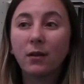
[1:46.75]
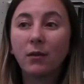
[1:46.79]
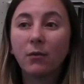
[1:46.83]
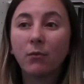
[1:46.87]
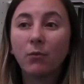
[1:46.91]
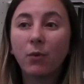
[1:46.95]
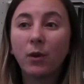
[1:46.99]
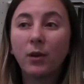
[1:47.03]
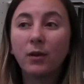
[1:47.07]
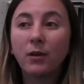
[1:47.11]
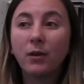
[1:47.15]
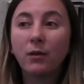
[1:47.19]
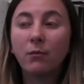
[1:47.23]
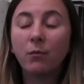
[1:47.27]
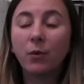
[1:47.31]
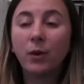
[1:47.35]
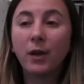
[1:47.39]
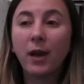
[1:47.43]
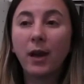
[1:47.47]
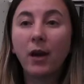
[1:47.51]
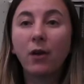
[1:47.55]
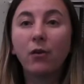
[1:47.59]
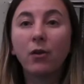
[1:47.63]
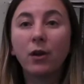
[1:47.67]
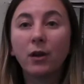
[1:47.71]
one
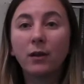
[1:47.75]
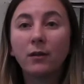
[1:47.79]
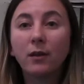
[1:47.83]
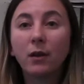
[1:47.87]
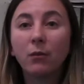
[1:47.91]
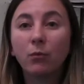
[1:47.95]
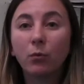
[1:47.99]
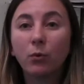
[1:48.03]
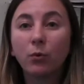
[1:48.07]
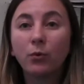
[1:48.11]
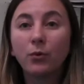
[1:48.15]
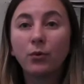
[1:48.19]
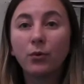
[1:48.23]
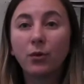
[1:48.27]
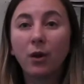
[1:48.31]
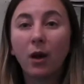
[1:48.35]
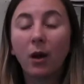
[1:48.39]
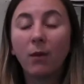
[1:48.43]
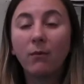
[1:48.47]
area that would